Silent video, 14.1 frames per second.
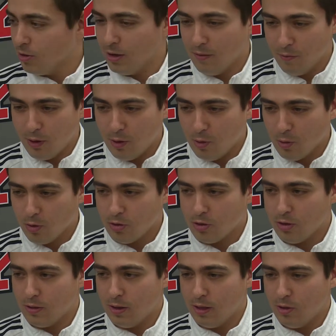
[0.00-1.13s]
on every course
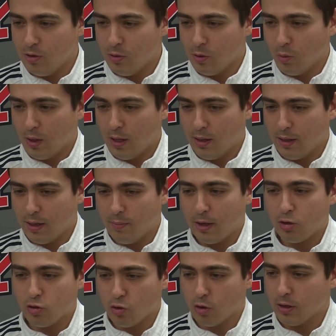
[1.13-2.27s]
and doing well. And my
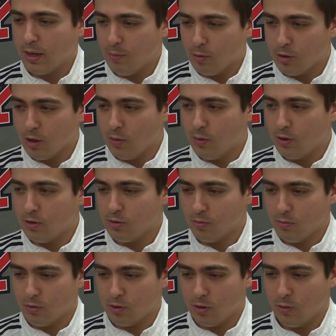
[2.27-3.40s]
short game was always
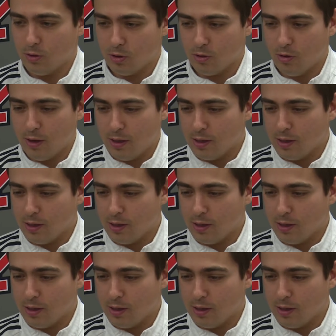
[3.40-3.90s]
a great